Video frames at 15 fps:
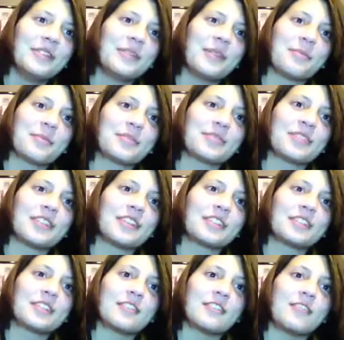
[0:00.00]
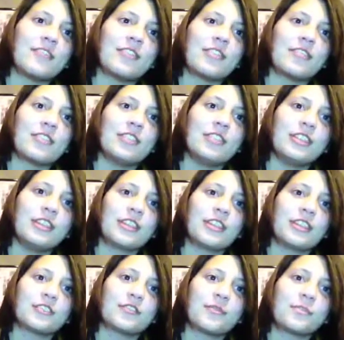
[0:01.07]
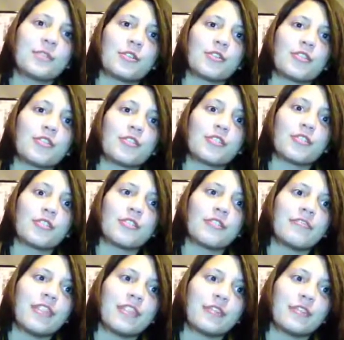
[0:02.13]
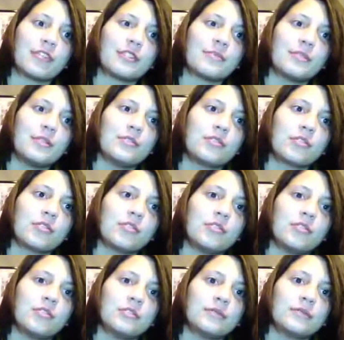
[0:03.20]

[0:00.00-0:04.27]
Number 6. Favorite lyrics from your third favorite musical?